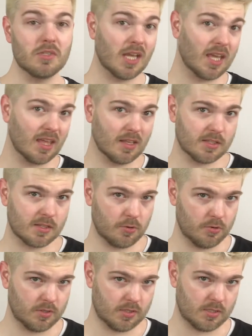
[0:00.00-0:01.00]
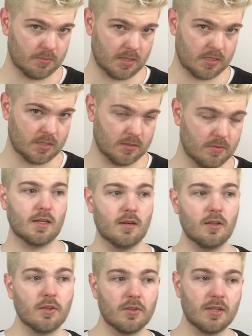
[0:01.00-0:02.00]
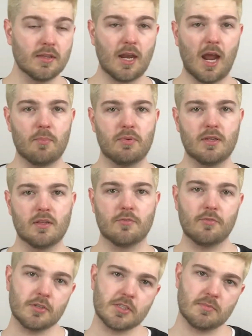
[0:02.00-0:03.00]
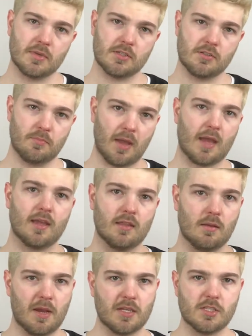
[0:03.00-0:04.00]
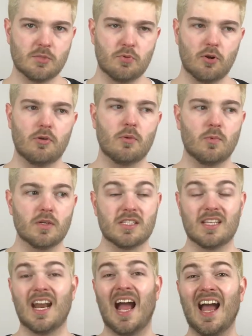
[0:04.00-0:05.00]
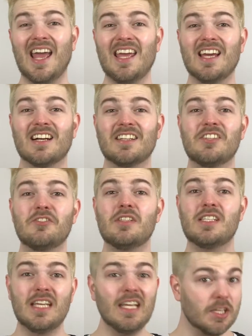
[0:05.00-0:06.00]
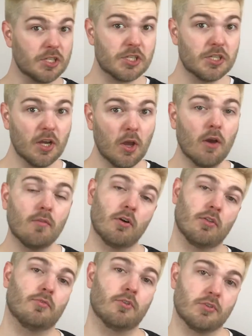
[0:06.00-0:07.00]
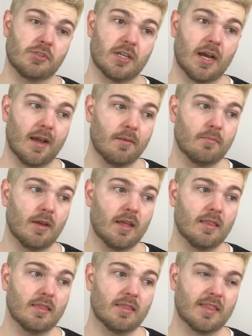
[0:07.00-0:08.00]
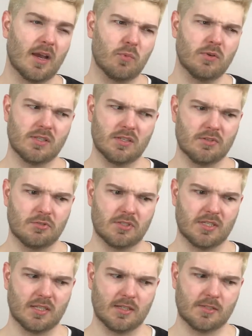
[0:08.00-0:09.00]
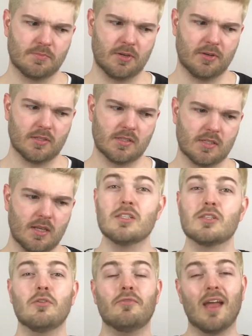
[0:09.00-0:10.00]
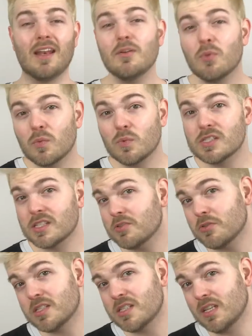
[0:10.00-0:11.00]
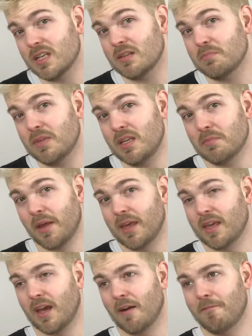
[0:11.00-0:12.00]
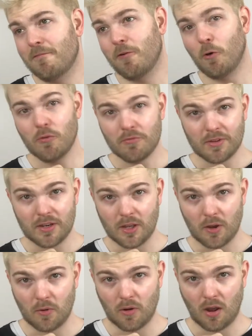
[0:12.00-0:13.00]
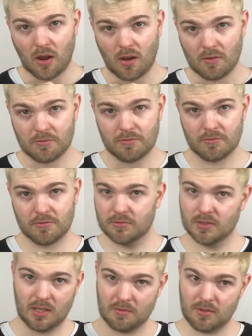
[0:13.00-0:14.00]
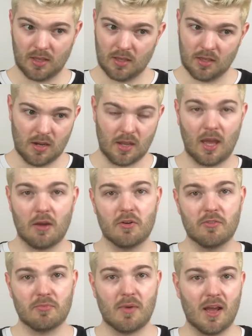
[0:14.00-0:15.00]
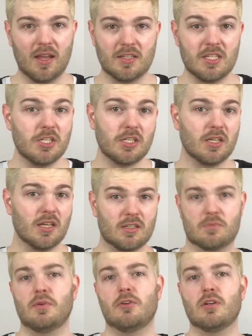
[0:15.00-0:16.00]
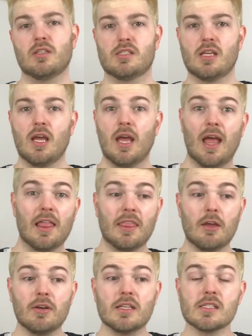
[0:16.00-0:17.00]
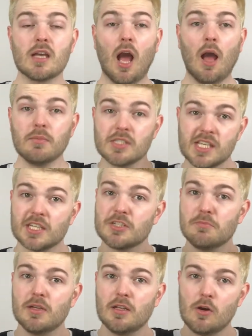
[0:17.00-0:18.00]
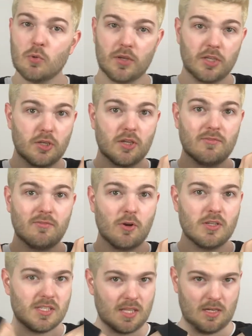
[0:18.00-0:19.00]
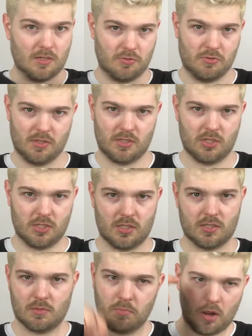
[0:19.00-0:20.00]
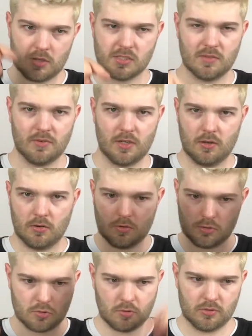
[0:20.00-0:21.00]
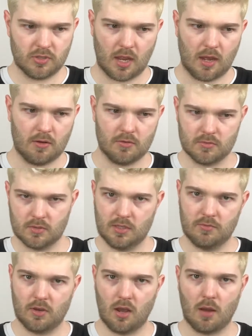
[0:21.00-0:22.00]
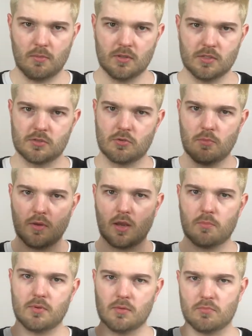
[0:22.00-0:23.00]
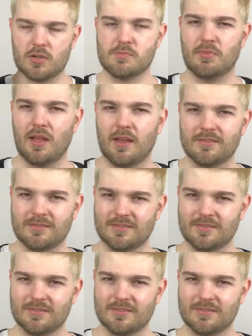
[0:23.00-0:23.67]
taking it slower this semester. Another thing that happened in the first semester back in the master's program was that I got to teach for the first time, and that was an interesting experience. So if anyone was interested in me making a full video of giving an account of my teaching experience, there is a comment section below where you can voice that interest. Just pause the video, scroll down, leave a comment, scroll back up and press play.